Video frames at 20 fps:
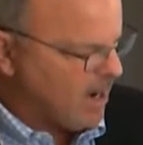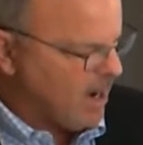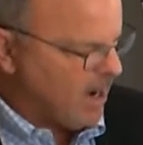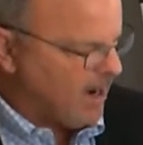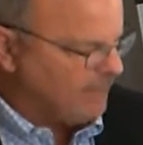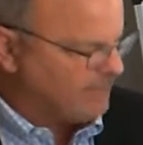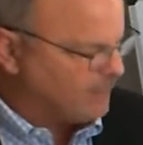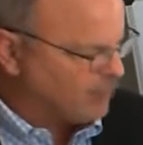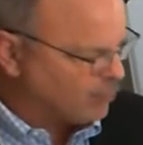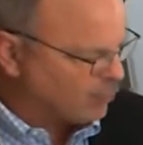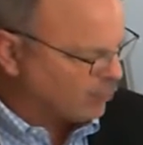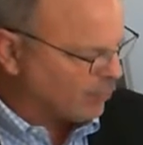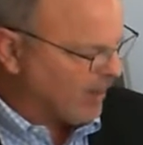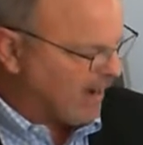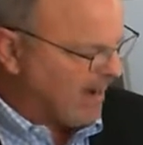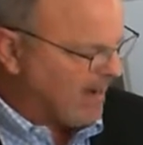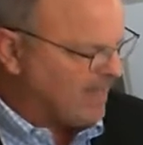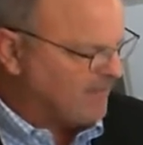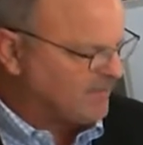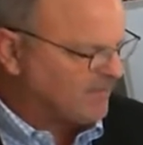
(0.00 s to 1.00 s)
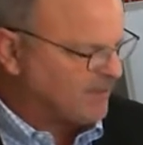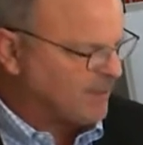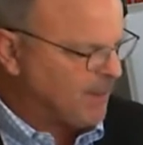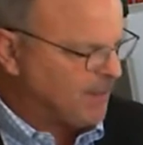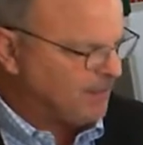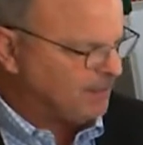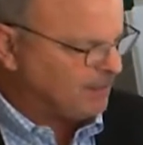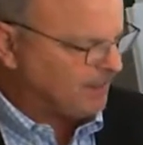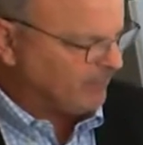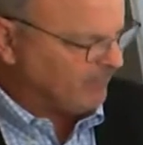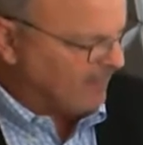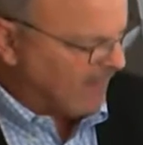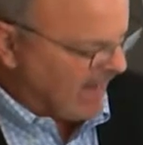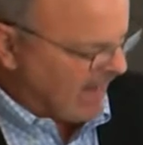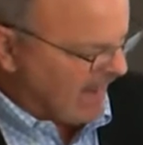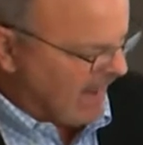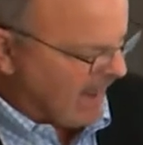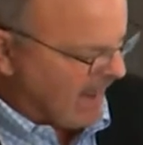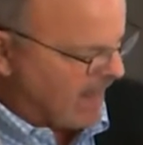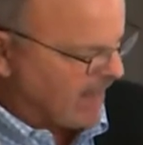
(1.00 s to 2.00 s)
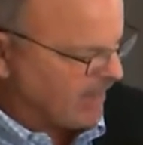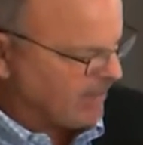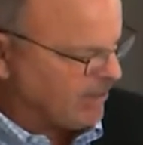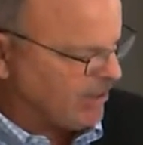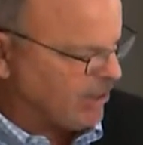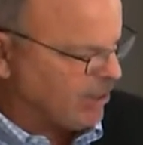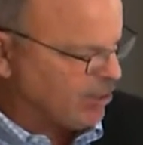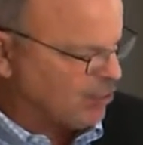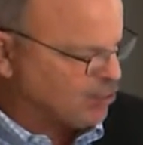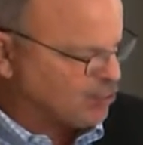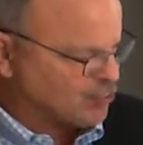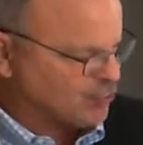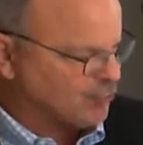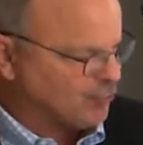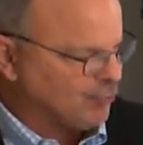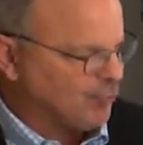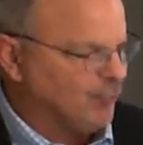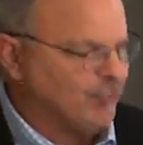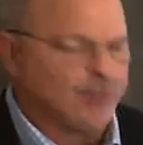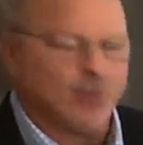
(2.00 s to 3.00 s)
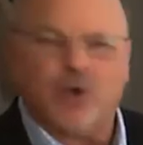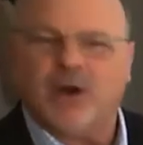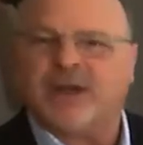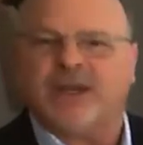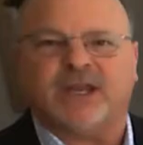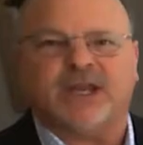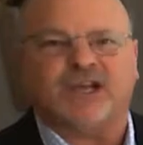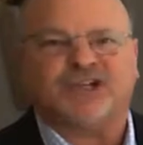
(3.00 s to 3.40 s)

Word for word: of grace and truth. What an